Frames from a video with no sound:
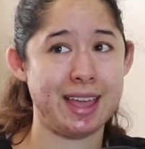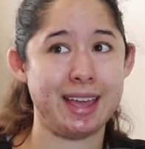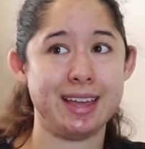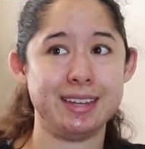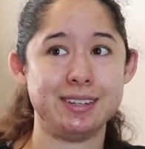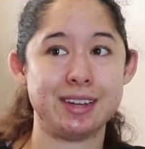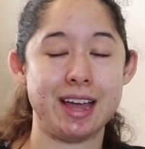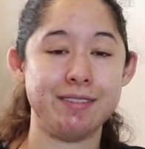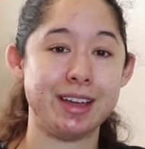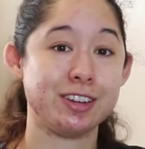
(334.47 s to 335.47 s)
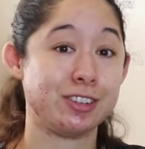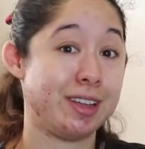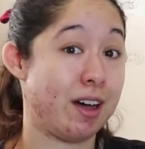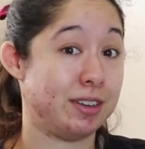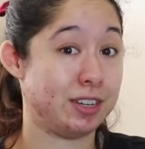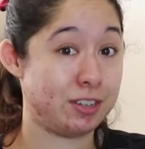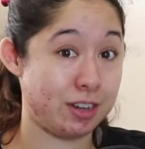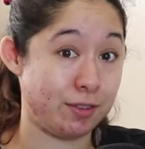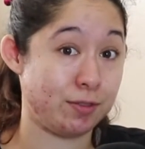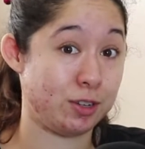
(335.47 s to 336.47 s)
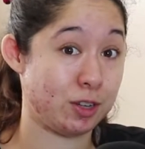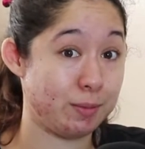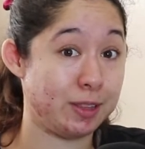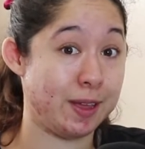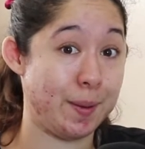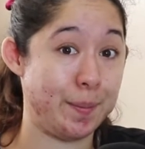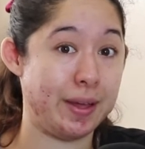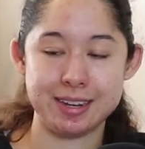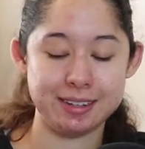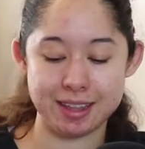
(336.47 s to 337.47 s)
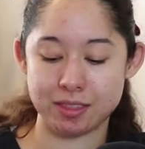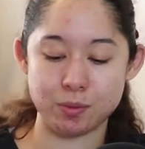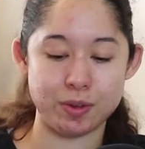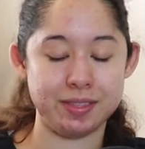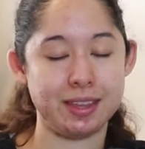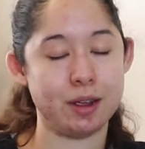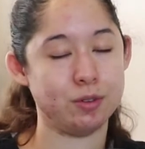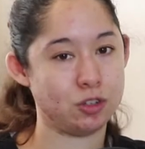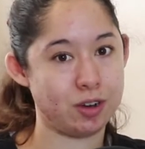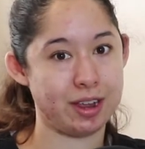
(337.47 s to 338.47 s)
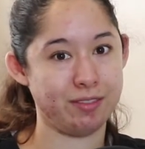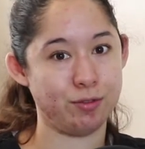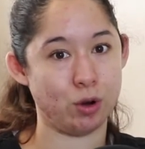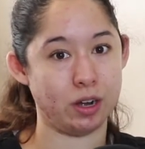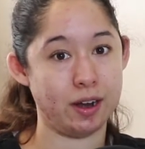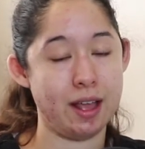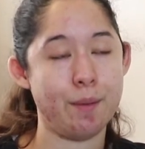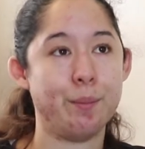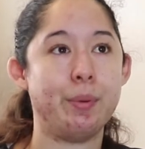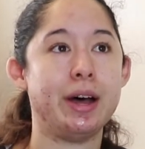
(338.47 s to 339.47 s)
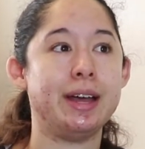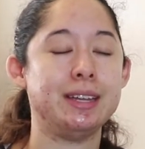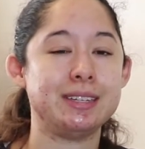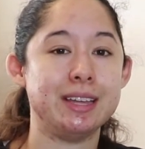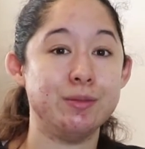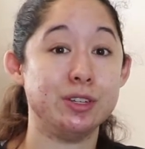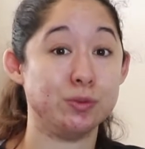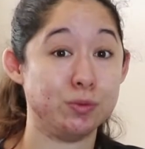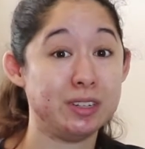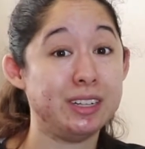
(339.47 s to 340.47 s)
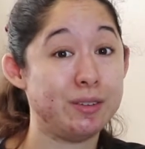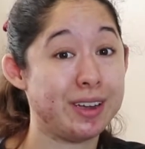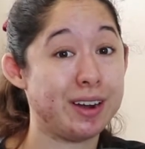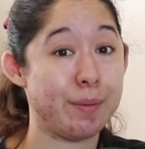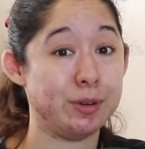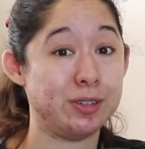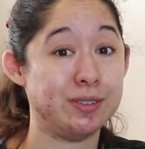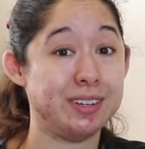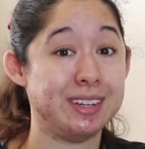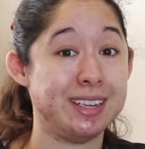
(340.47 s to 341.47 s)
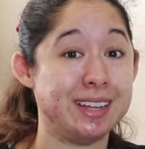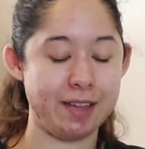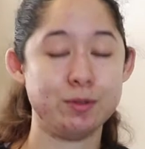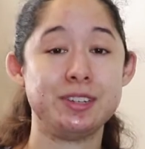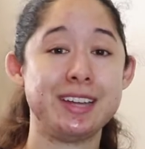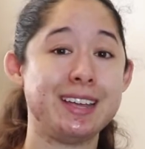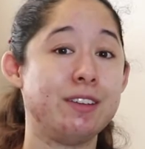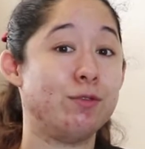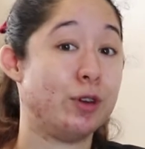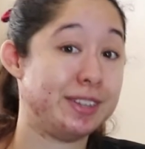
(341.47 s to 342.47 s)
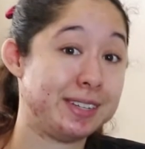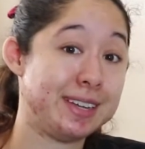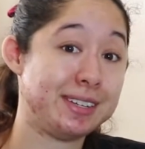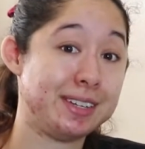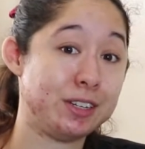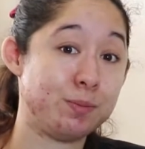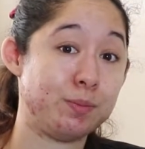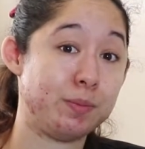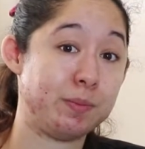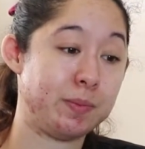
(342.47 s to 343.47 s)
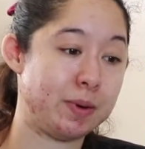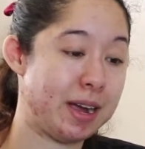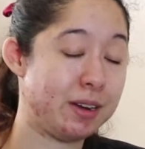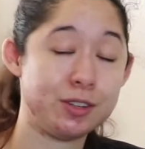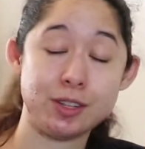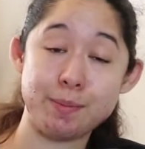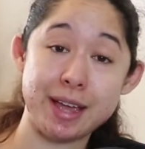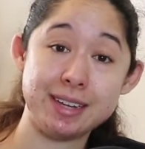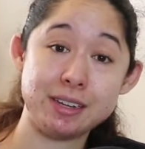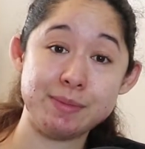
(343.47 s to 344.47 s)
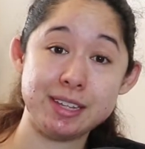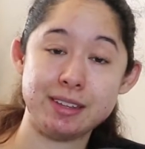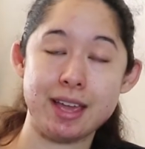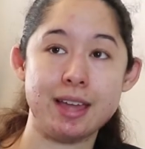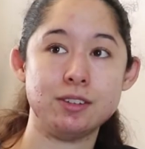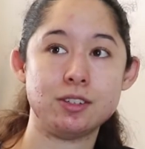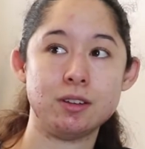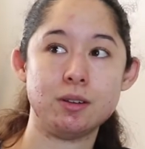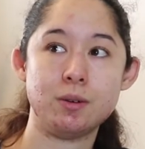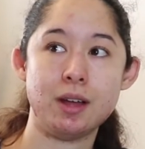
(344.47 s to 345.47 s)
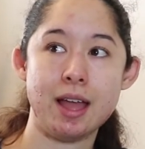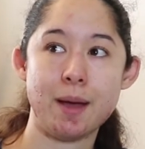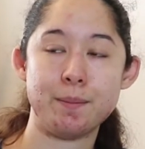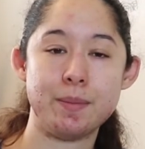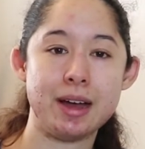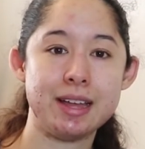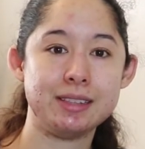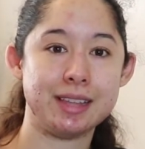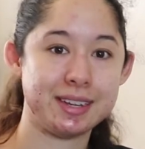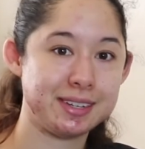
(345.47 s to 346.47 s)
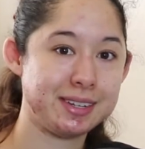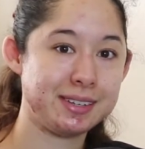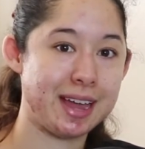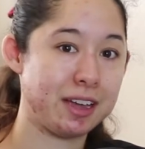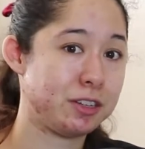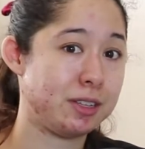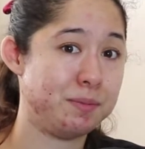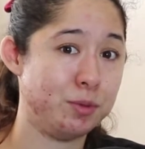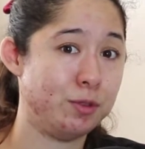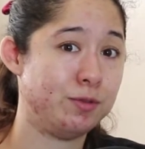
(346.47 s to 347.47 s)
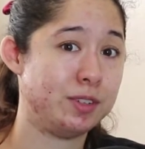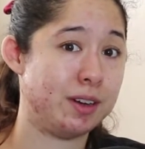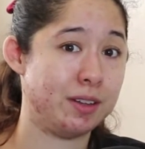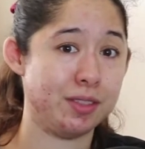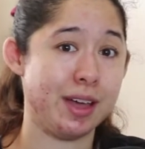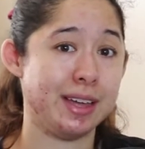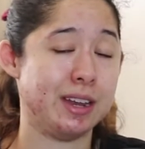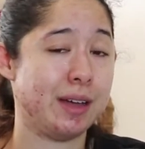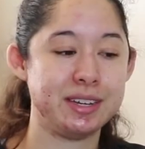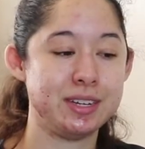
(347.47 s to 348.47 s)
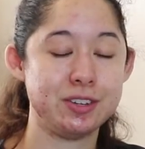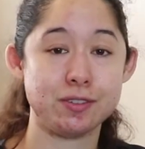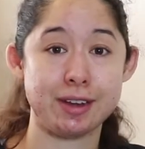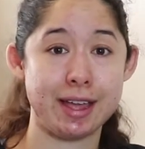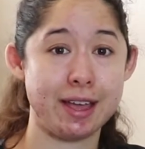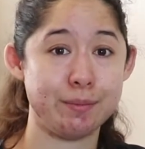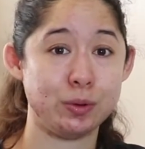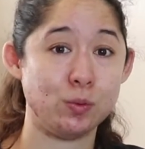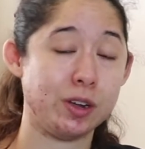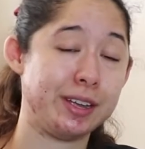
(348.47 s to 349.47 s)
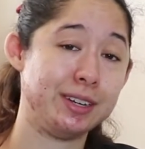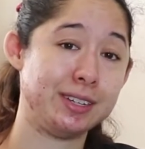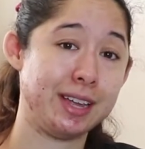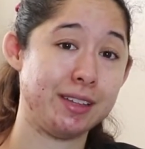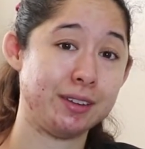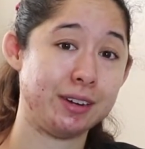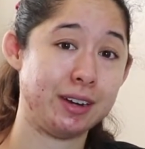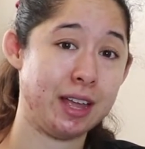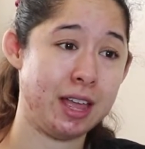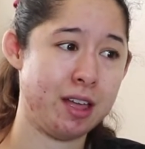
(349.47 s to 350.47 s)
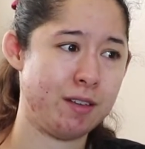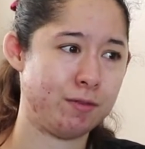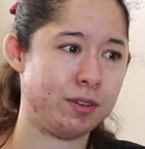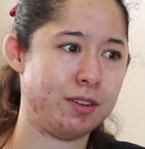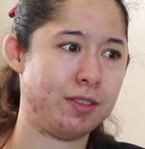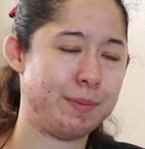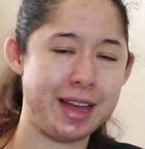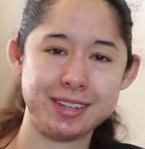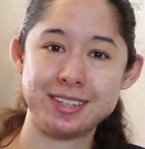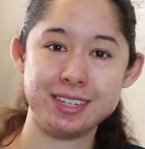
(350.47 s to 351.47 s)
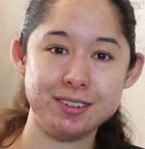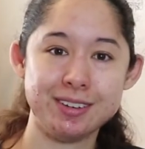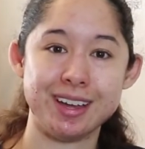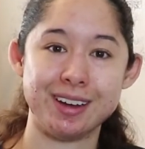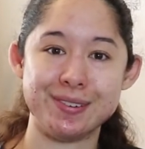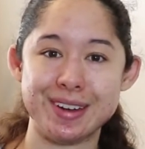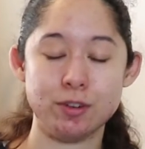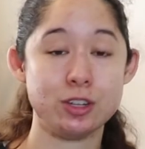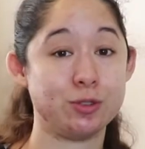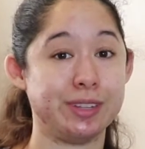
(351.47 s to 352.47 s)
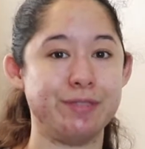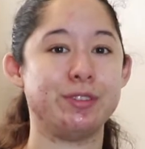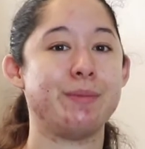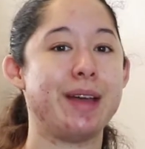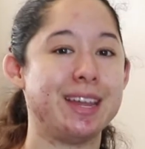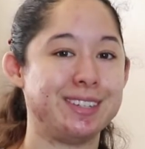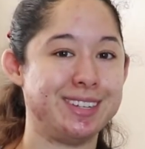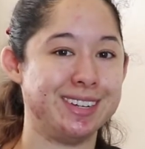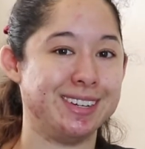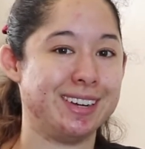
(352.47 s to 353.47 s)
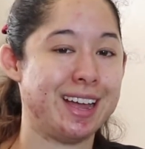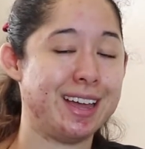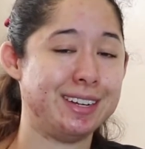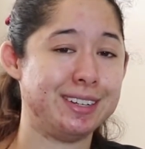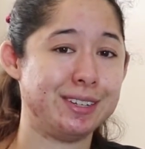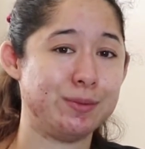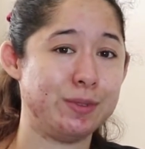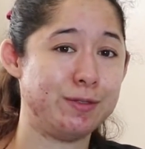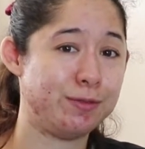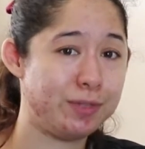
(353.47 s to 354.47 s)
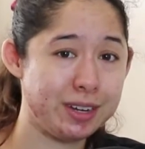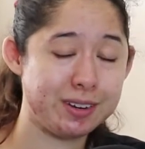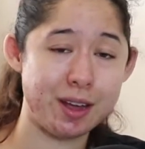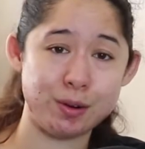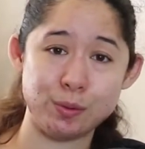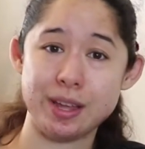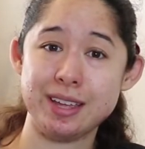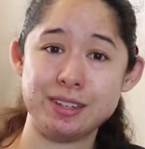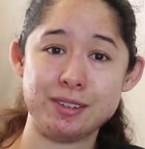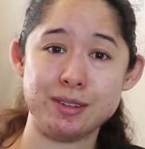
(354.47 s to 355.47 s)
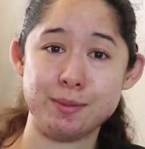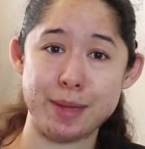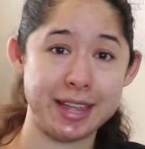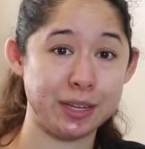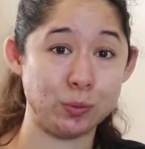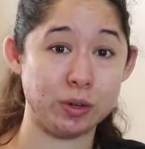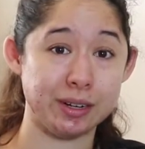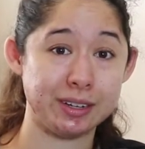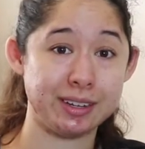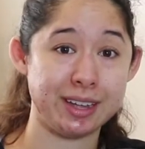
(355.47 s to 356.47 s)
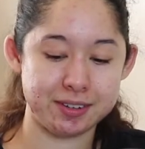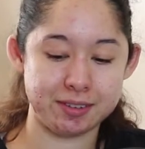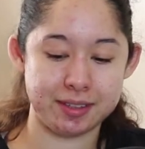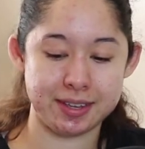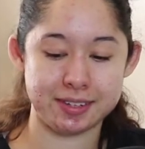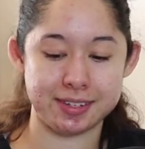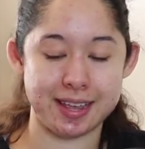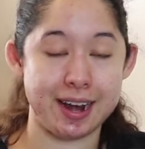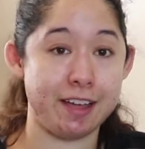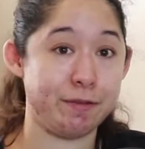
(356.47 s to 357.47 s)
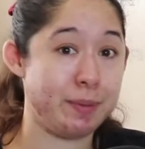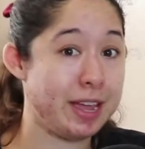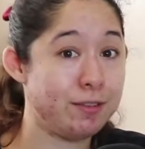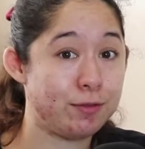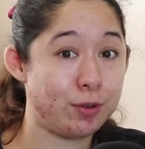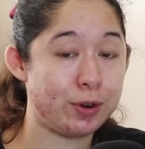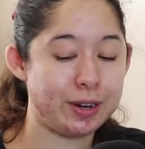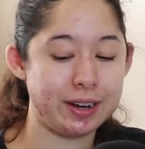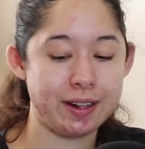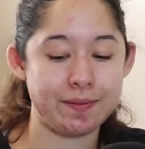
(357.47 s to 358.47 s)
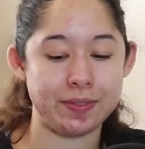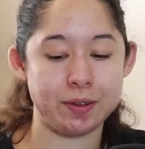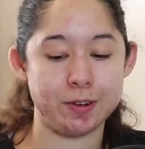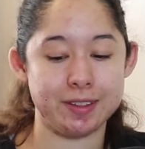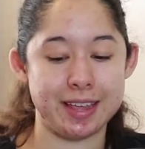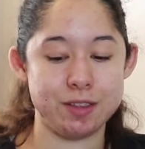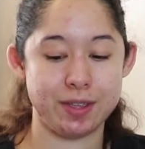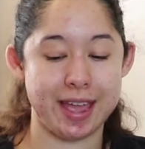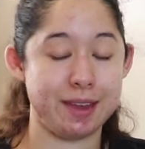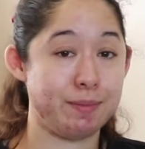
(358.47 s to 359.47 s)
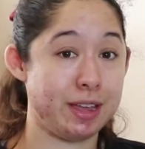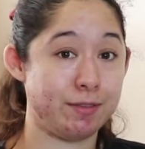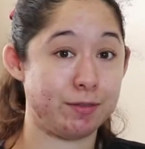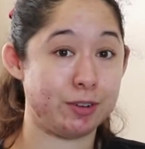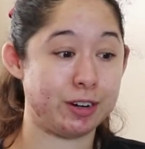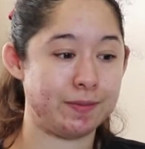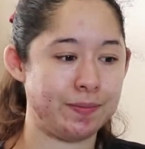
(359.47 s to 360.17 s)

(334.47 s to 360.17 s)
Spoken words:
And I've actually auditioned for some of them. I didn't get the one that I was trying for, but it was a really great opportunity. I was taking voice lessons prior to the pandemic, and so my lessons actually moved online. My teacher and I have been working together for the past year now, virtually for the past year, and we've figured out a way to make it work. These are things that I've paid for, or that you can pay for.